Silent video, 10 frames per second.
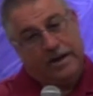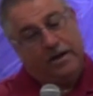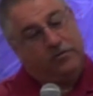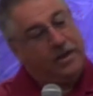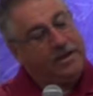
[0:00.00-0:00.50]

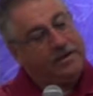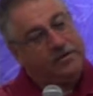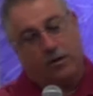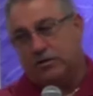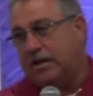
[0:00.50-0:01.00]
And I think
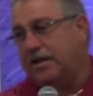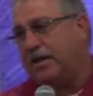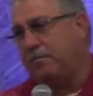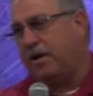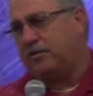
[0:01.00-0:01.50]
as I was
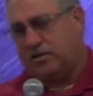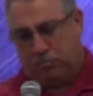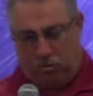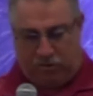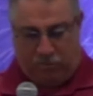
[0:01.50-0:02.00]
thinking about
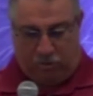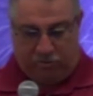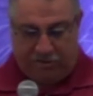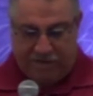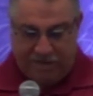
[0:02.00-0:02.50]
this more and
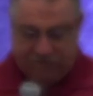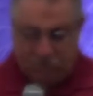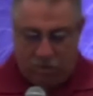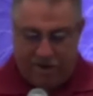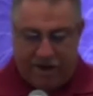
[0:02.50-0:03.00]
more, the
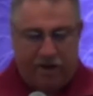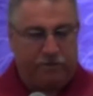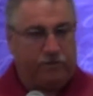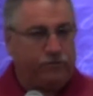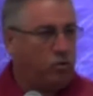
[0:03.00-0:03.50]
easy way
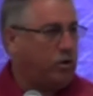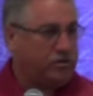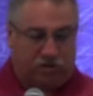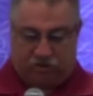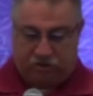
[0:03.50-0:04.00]
out, of
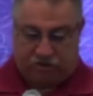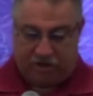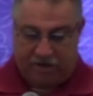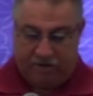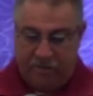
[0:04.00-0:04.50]
course, is to
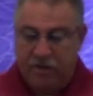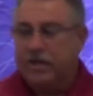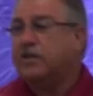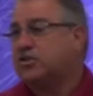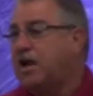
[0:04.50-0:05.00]
say,
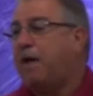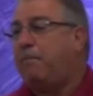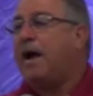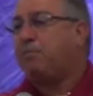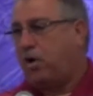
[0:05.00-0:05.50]
it's
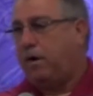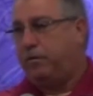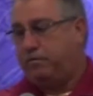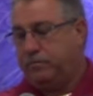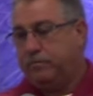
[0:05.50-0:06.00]
not my
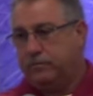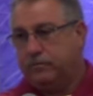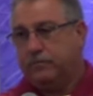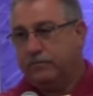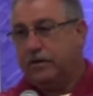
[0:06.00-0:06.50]
problem.
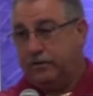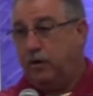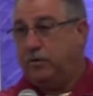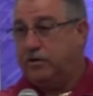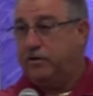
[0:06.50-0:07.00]

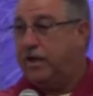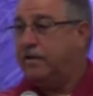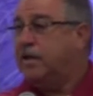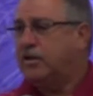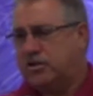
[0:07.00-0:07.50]
Don't we do
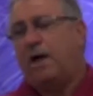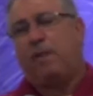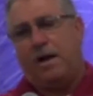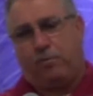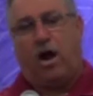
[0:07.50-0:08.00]
that? It's
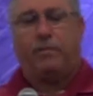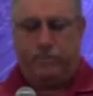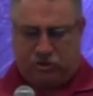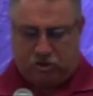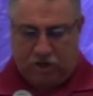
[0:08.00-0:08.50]
not my
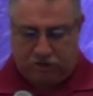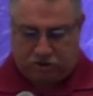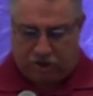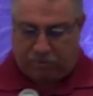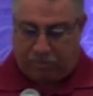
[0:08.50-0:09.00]
problem,
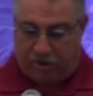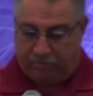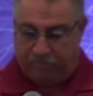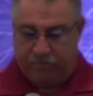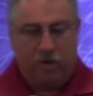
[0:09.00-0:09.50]
it's their
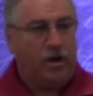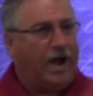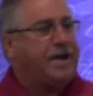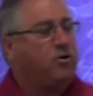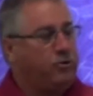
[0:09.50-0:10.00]
problem.
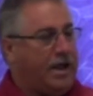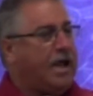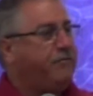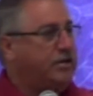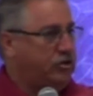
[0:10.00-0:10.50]
I don't
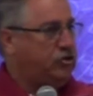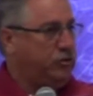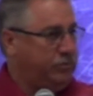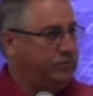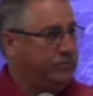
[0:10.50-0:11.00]
have an
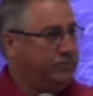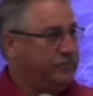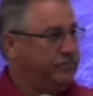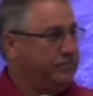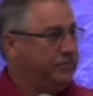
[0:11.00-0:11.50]
issue.
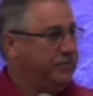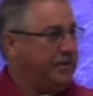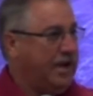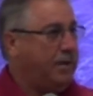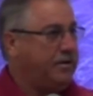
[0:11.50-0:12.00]

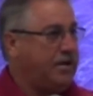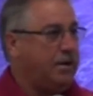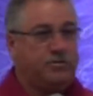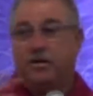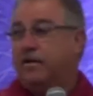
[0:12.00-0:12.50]
How many
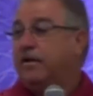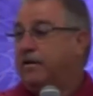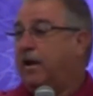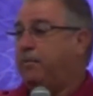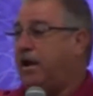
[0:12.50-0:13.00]
times,
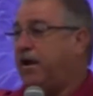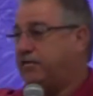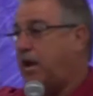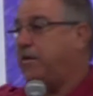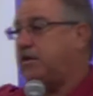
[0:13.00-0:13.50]
now be
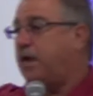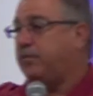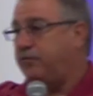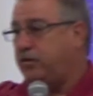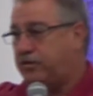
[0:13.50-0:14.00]
honest, how many
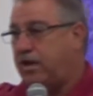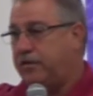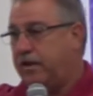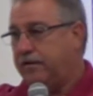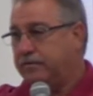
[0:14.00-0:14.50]
times have you
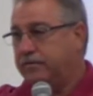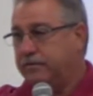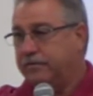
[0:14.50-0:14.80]
said that?